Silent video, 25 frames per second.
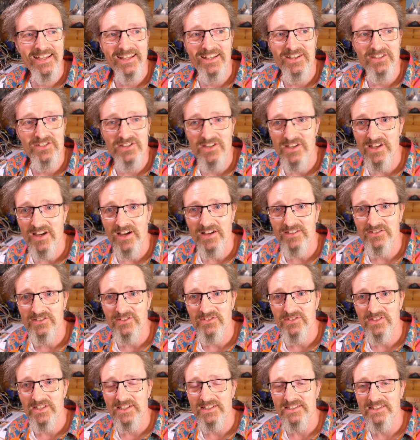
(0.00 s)
Because you can't
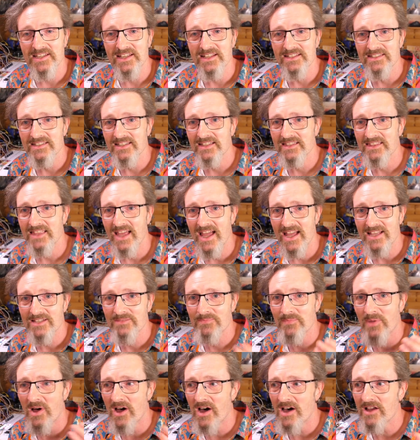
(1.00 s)
do these things. That's
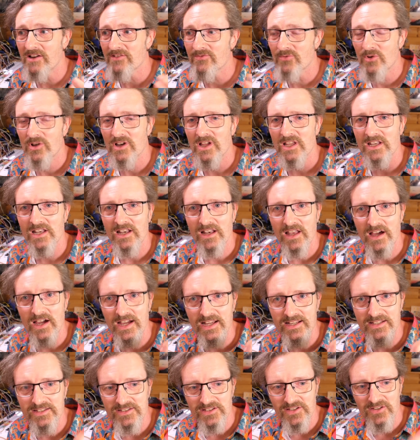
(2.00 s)
part of what I'd
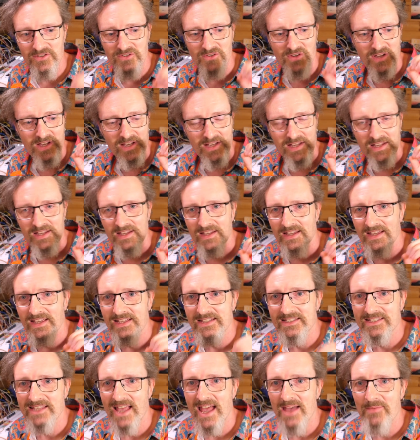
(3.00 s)
like to
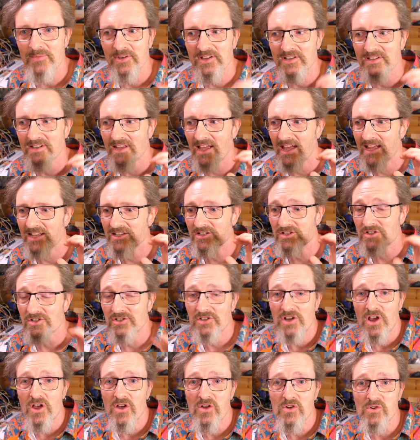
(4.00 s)
examine and
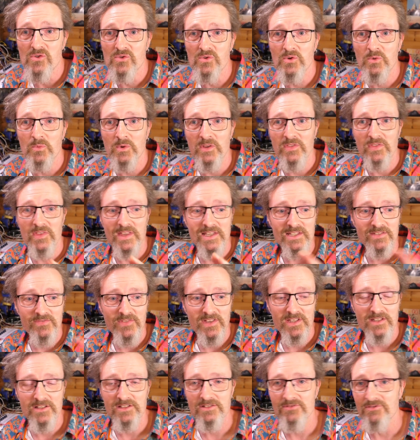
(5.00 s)
show with these
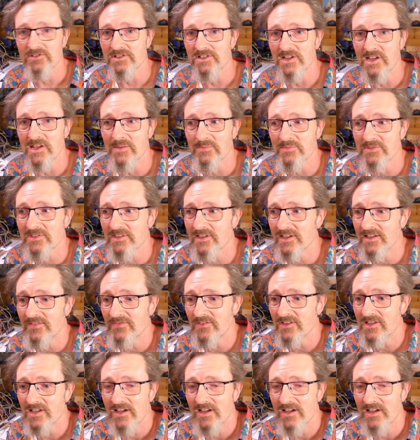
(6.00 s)
fitness regimes, that if you